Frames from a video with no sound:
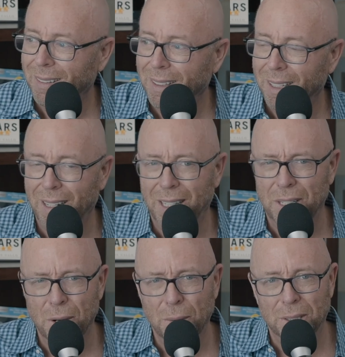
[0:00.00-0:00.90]
And I
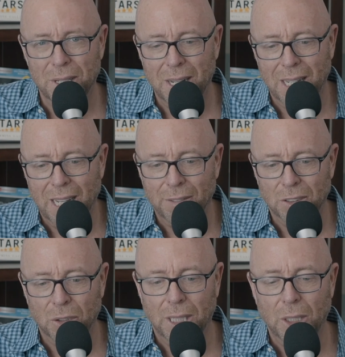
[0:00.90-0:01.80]
know whether or not I have
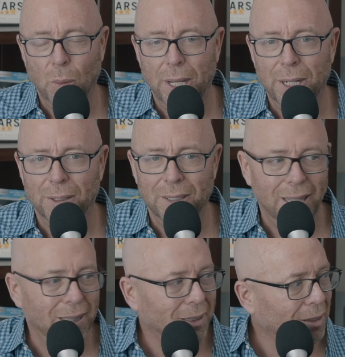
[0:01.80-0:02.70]
a trained waiter
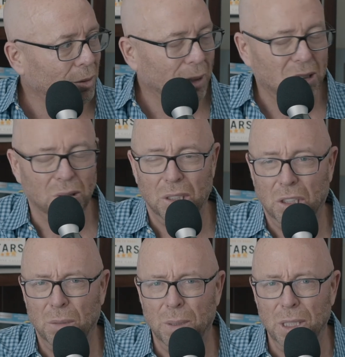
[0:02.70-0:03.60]
then, because a restaurant
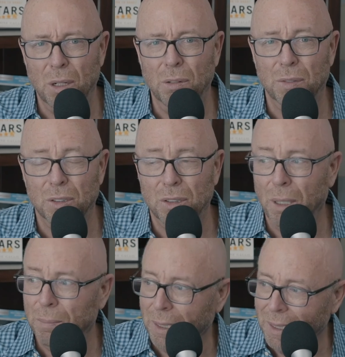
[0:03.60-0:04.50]
should be known for
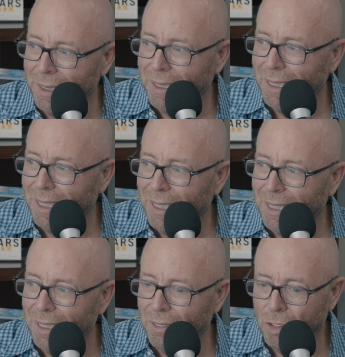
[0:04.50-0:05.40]
something.
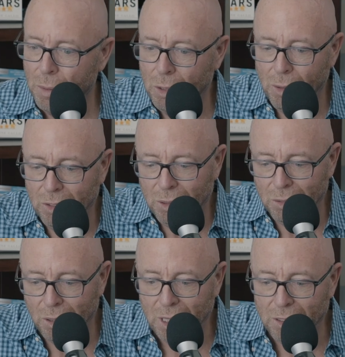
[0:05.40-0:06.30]
You have you ever been to a
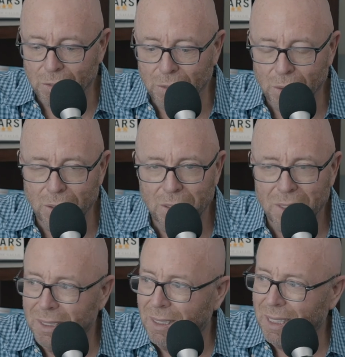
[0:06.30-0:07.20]
restaurant with all kinds of food?
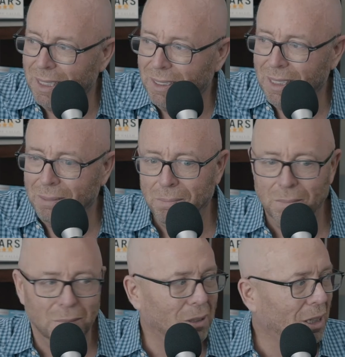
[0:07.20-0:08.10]
Like it's like
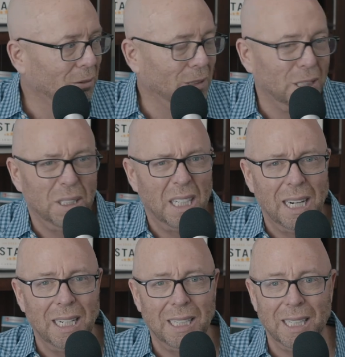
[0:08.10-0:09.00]
they're not really good at
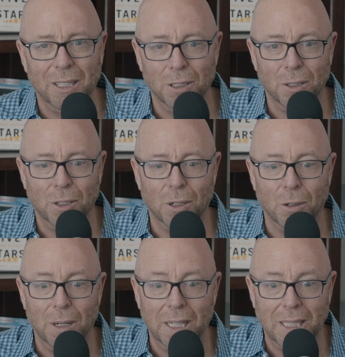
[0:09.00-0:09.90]
anything. Or you go
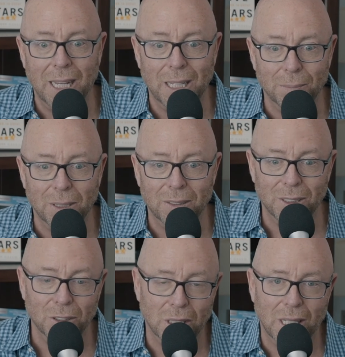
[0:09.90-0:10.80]
to an Italian place
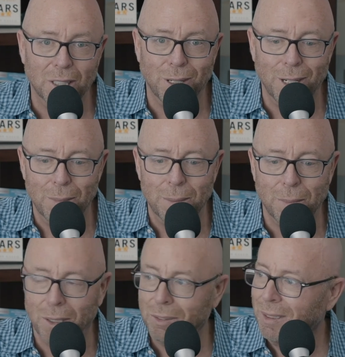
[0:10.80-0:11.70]
and you go, "You got to try our
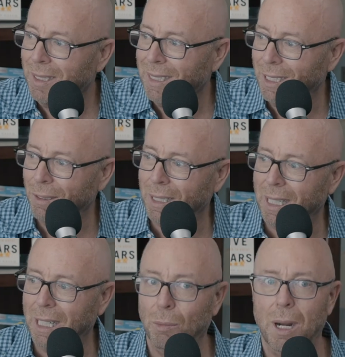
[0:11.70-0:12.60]
meatballs." They go, right.
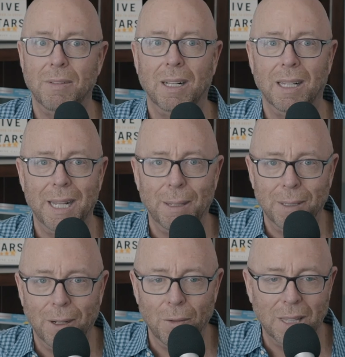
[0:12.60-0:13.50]
they like they light up.
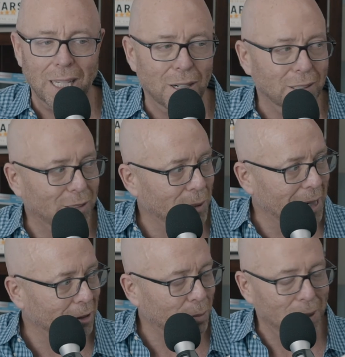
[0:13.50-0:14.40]
They go, oh, thank God someone
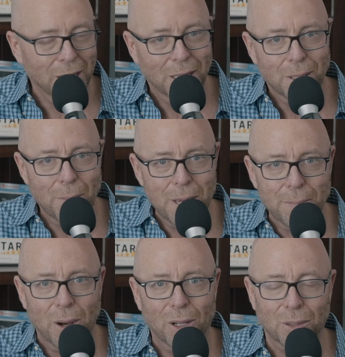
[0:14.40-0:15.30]
asked me. The
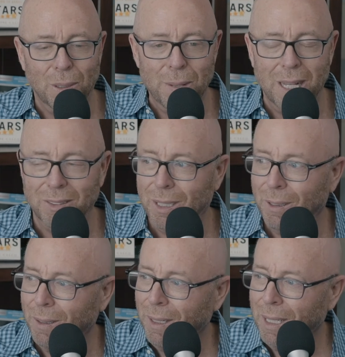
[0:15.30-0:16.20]
meatballs are the best.
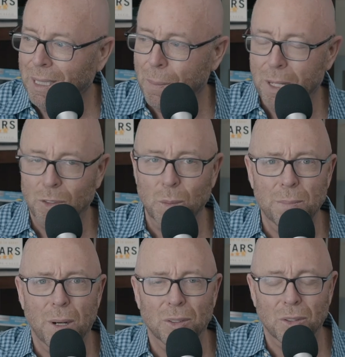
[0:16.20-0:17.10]
They're the best
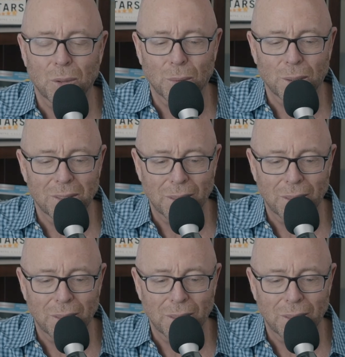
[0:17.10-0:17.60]
meatballs in the world.